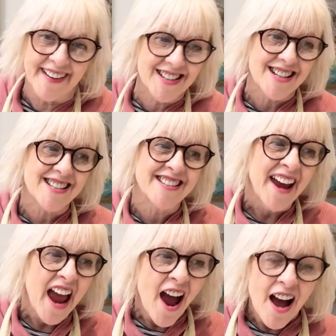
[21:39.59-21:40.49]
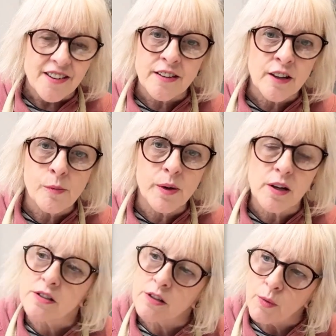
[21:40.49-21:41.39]
Just, you know,
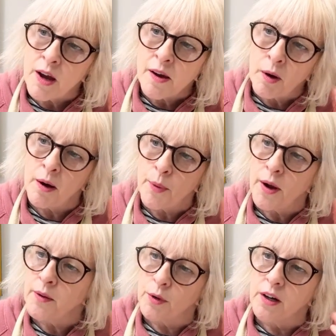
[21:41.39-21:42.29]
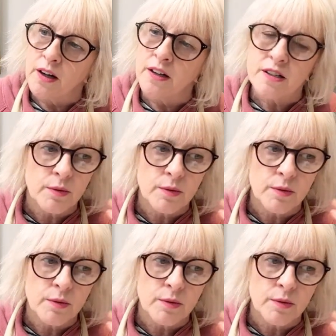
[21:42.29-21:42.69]
because of the way my brain works,